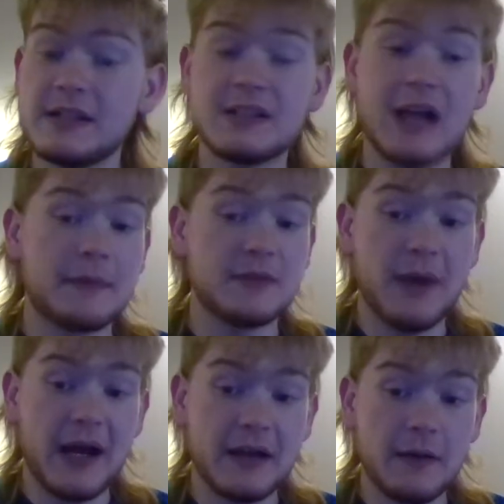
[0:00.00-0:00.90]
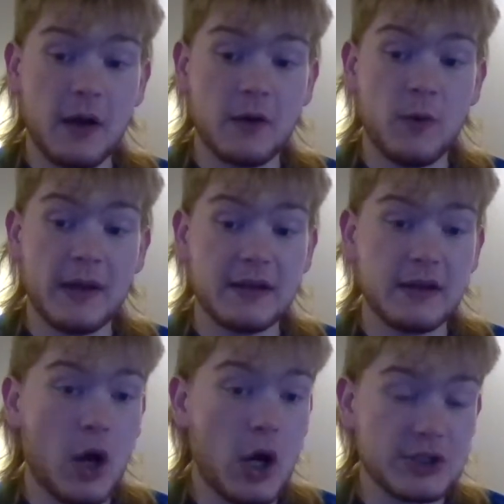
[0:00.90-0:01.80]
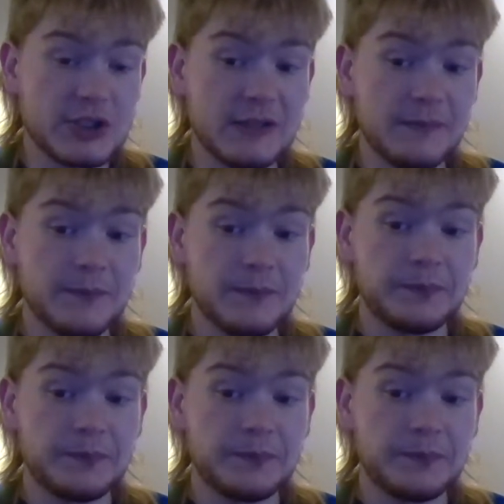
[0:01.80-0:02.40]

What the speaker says: stopped by a quick caution.